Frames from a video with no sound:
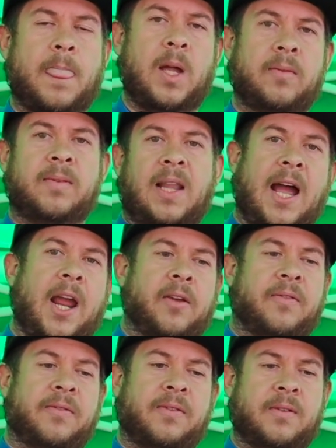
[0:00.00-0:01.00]
of
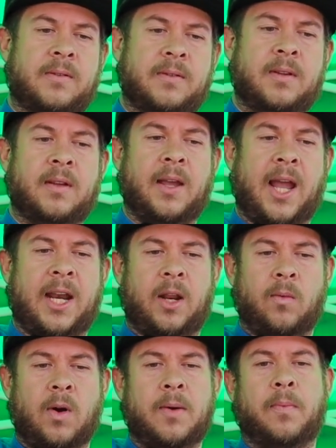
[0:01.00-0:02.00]
life, and
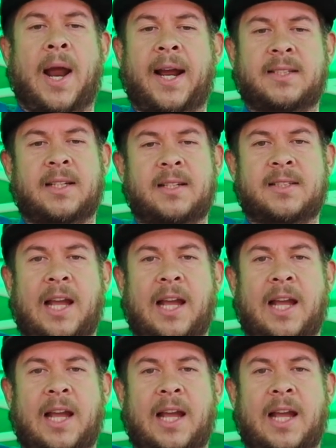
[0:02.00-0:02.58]
in one practice,